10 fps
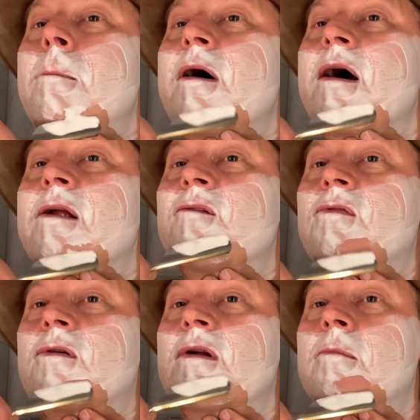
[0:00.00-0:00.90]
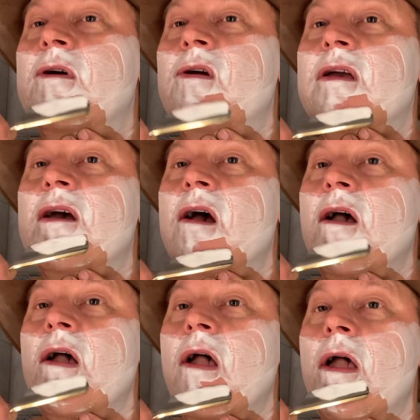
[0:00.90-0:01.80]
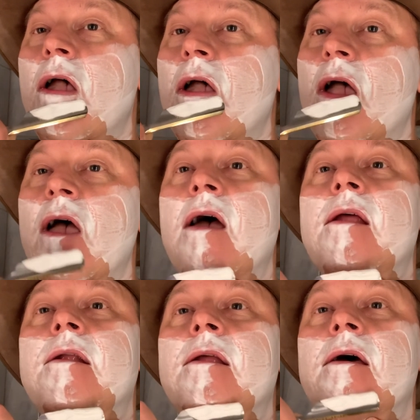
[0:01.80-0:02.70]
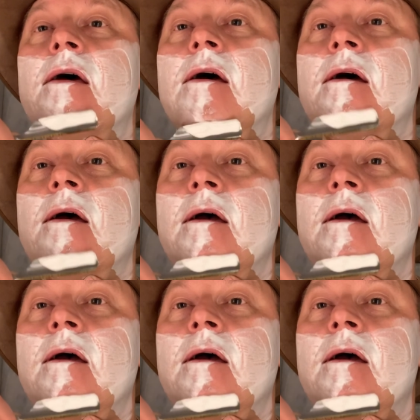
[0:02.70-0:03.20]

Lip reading: band from America, and